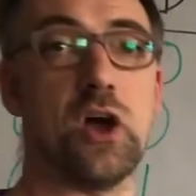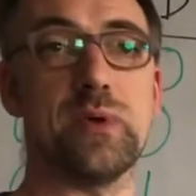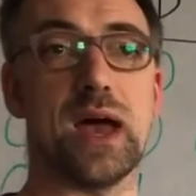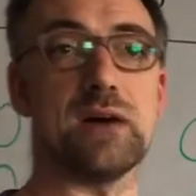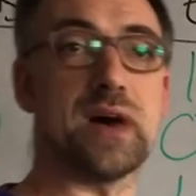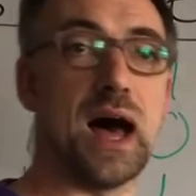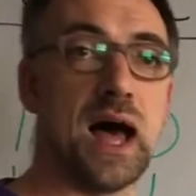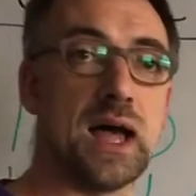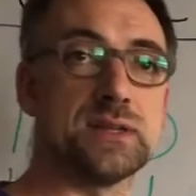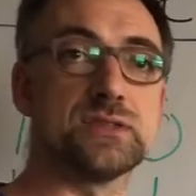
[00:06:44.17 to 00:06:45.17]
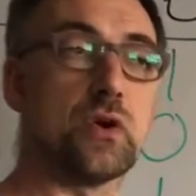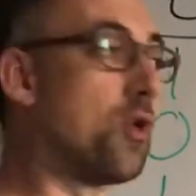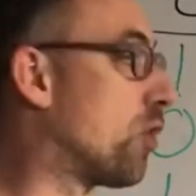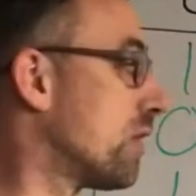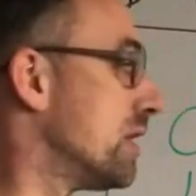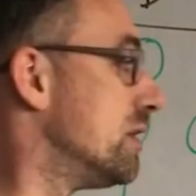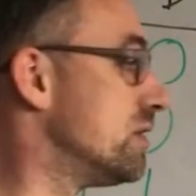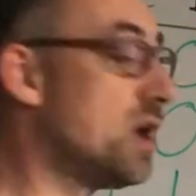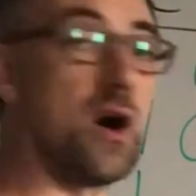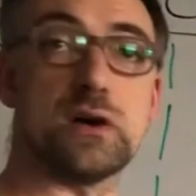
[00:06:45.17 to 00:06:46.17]
now we have AND, OR, and
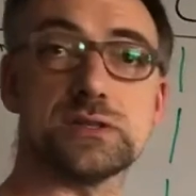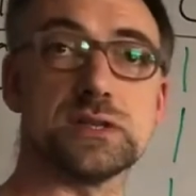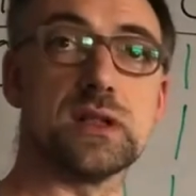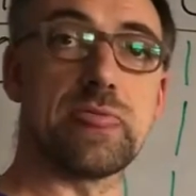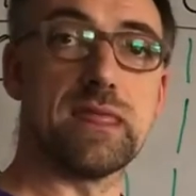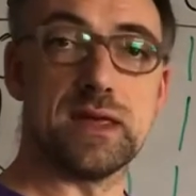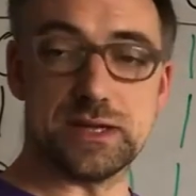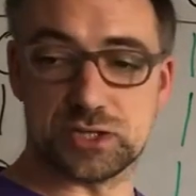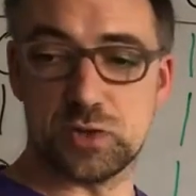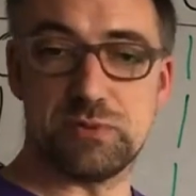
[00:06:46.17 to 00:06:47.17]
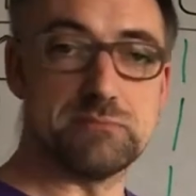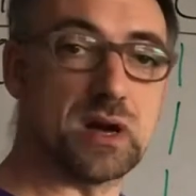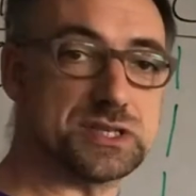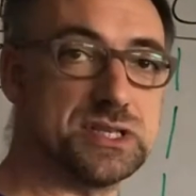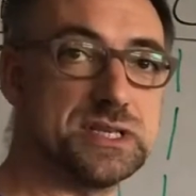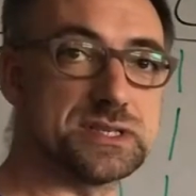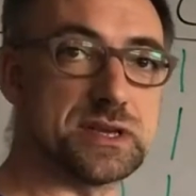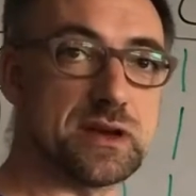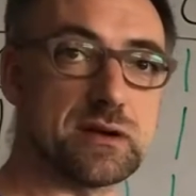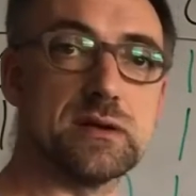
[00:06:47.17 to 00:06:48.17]
NOT. It should be much
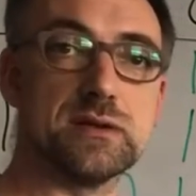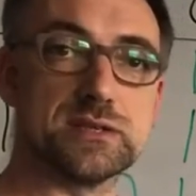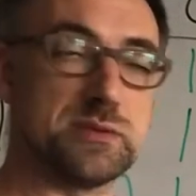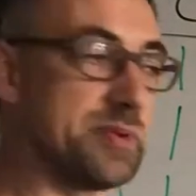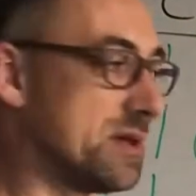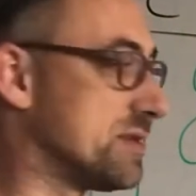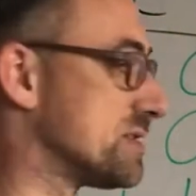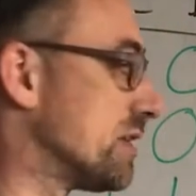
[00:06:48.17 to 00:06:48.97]
easier to build the